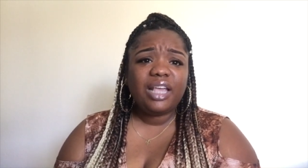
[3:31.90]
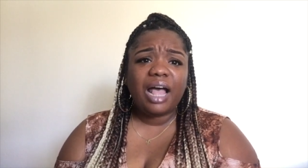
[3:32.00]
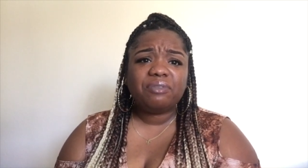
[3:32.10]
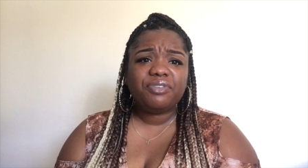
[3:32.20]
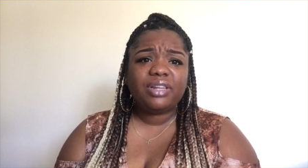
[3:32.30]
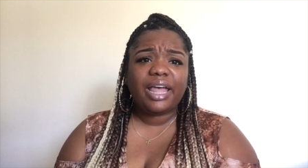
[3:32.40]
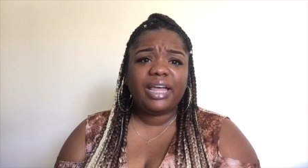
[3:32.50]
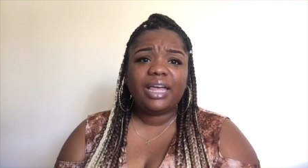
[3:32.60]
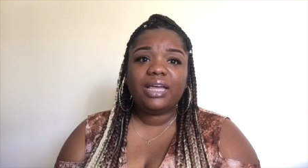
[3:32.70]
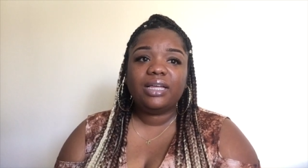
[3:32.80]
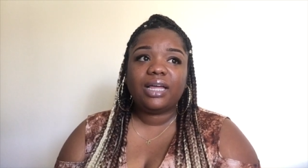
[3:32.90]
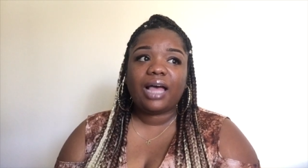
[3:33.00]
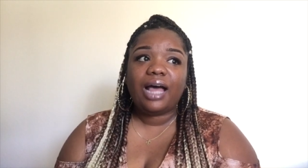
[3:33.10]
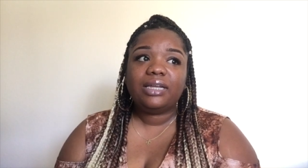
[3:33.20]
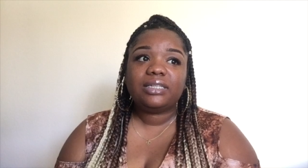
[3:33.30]
I feel like,
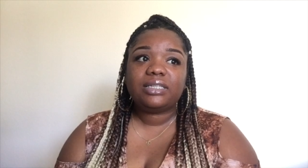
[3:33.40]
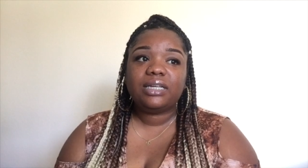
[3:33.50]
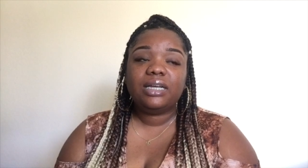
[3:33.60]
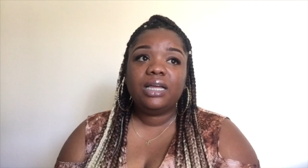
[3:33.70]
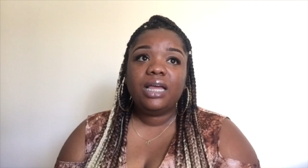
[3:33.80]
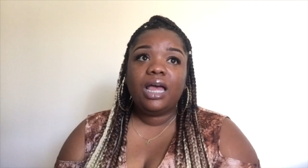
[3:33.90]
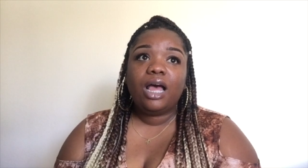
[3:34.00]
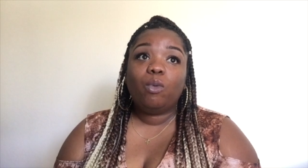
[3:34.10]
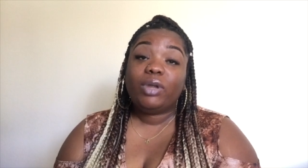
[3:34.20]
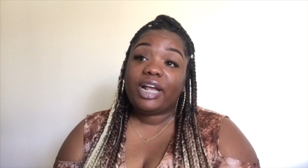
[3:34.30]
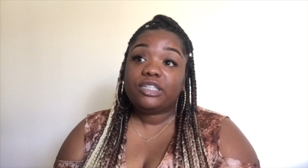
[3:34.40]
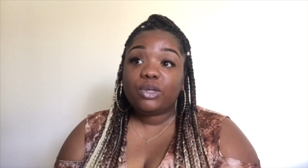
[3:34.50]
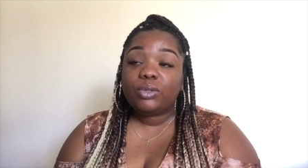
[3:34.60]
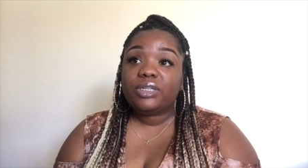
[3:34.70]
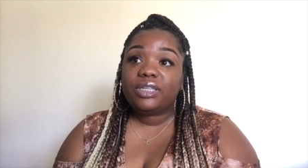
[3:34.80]
honestly, what I
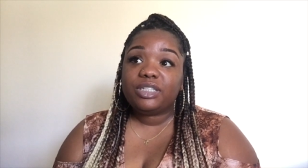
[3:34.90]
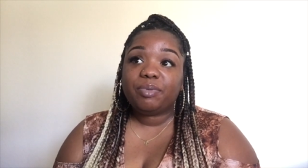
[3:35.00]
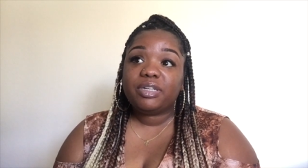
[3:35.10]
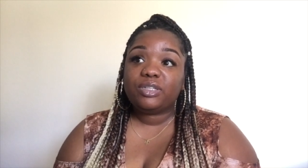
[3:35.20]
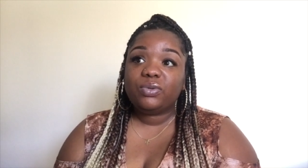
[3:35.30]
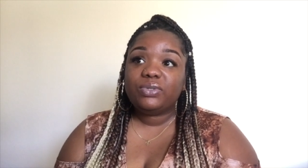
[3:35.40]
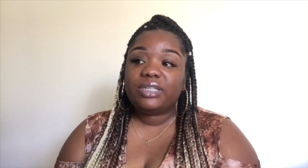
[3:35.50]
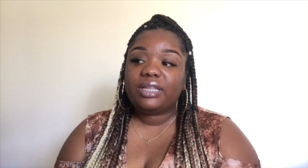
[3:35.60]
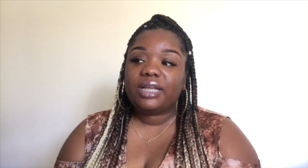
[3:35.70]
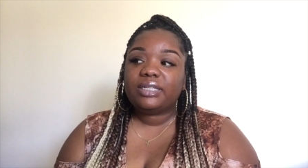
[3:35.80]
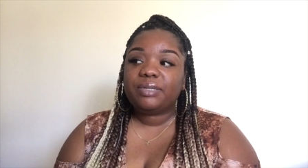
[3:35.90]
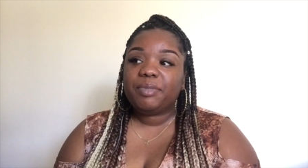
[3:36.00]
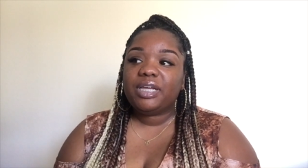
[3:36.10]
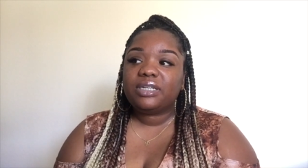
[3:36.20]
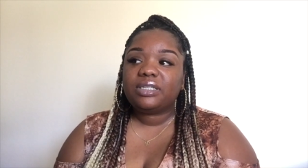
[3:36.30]
told to this person who said that to
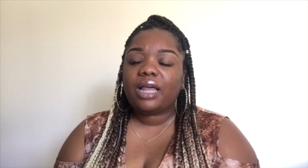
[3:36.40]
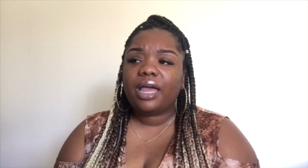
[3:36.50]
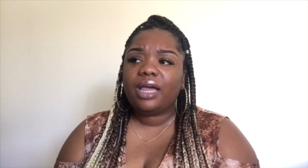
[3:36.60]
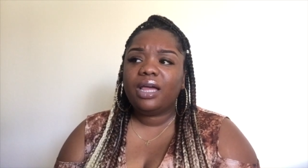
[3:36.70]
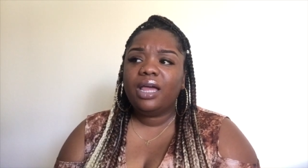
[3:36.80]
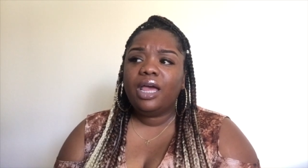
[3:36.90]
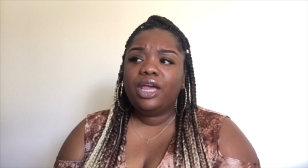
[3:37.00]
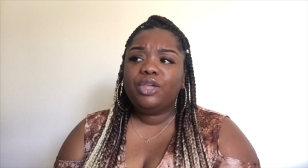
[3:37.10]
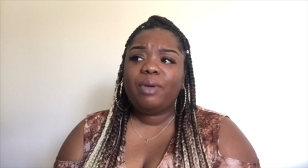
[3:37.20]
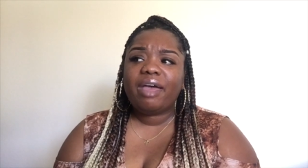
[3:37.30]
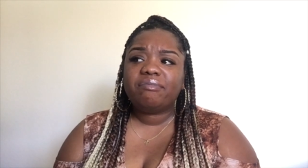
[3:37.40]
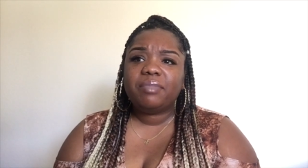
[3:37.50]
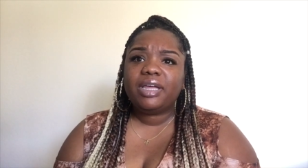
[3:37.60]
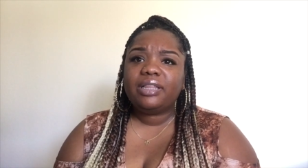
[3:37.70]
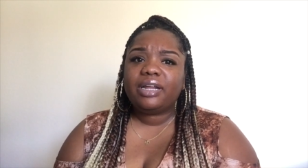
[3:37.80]
me is like, you have
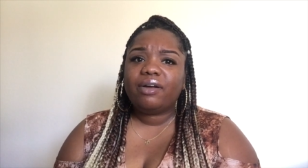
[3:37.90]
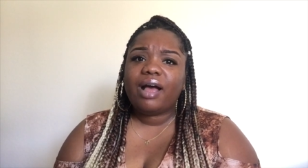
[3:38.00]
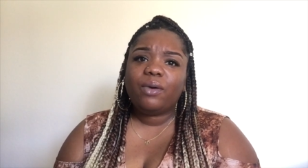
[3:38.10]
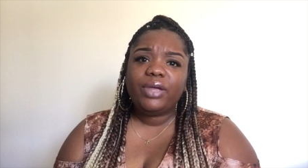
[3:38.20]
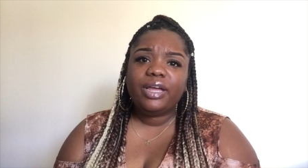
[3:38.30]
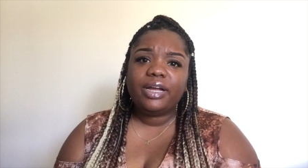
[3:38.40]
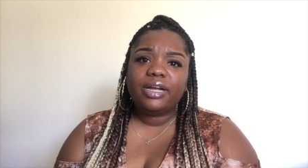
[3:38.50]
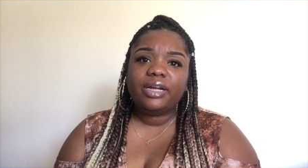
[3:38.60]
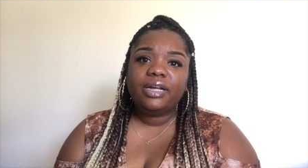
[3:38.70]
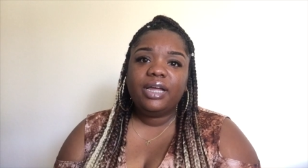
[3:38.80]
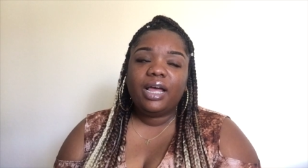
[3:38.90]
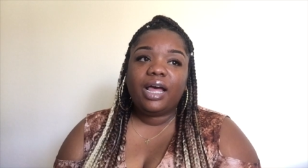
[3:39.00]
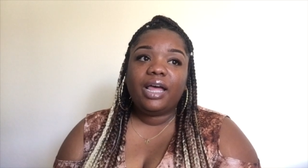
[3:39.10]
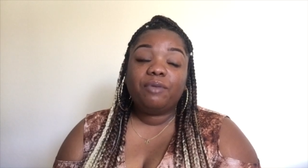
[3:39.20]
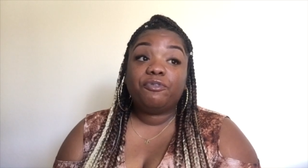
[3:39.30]
men that are out here
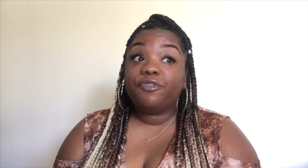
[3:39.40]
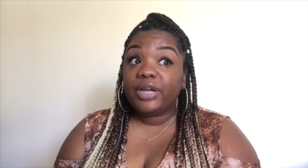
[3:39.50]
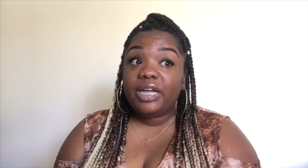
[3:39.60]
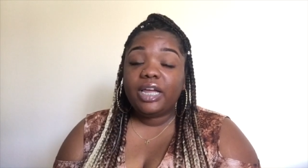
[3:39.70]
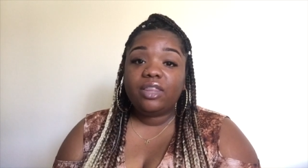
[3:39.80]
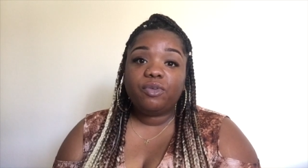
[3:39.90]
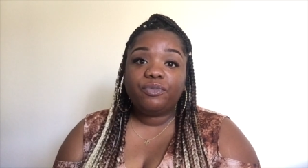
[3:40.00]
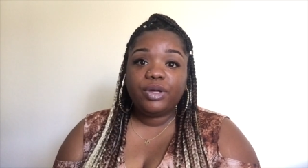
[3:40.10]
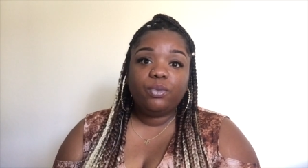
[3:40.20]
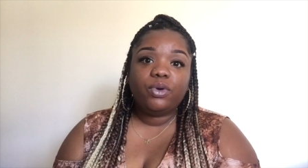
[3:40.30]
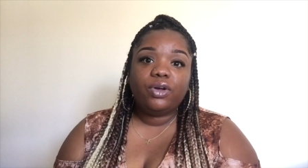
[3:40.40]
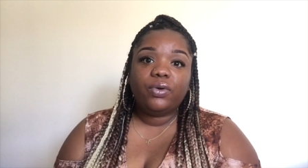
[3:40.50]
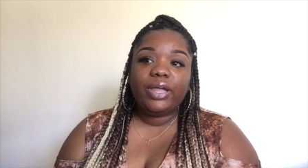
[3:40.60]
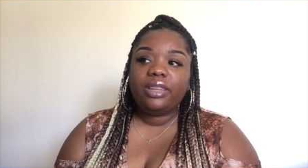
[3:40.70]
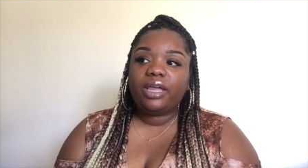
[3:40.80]
free in the free
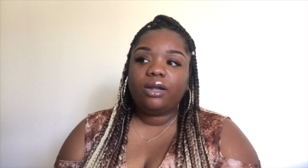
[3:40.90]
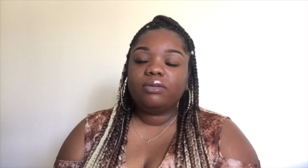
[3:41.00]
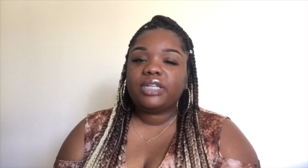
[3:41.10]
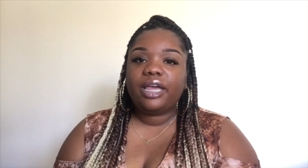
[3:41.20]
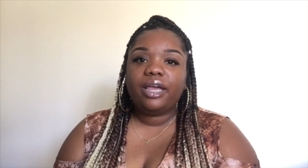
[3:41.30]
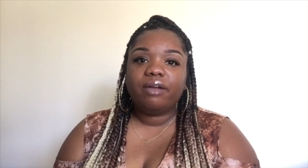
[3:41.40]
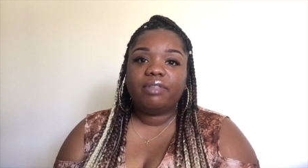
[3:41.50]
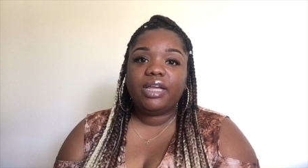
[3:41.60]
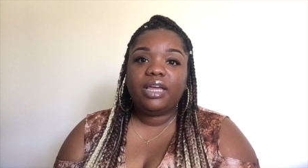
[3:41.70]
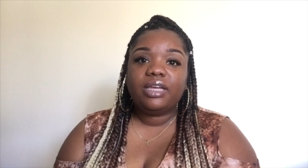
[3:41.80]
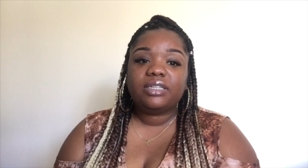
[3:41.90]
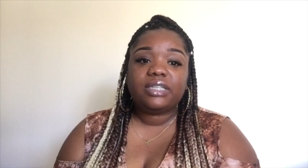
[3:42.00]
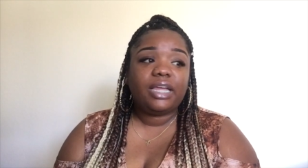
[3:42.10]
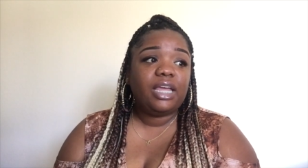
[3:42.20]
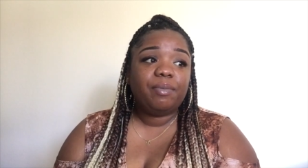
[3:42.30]
world and they don't take care of their kids.
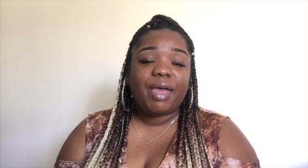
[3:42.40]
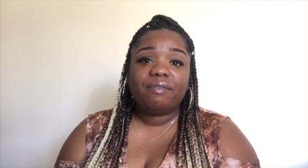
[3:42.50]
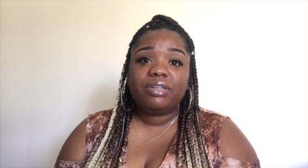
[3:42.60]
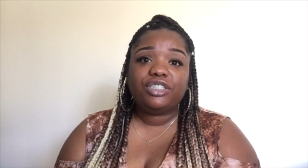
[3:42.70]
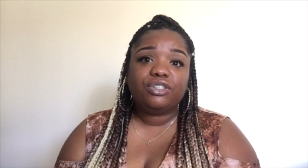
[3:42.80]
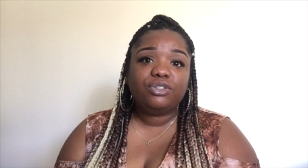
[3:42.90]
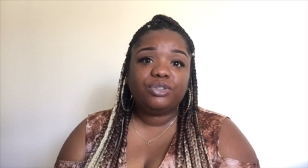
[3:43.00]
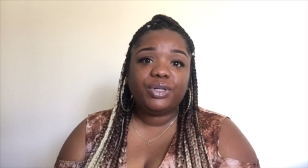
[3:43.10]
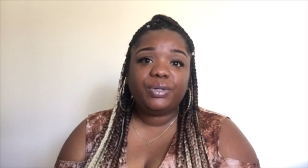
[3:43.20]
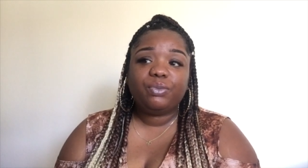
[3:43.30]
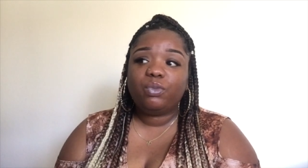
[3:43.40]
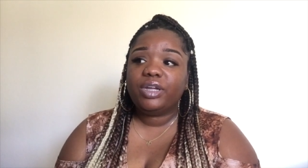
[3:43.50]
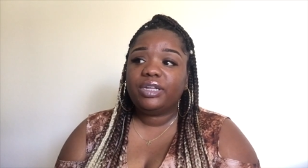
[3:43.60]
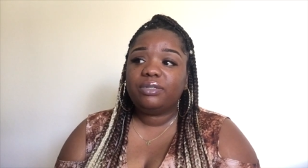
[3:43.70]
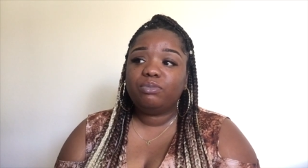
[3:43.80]
They keep having children
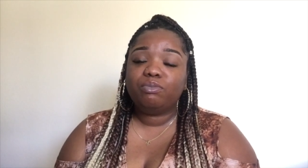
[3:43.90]
with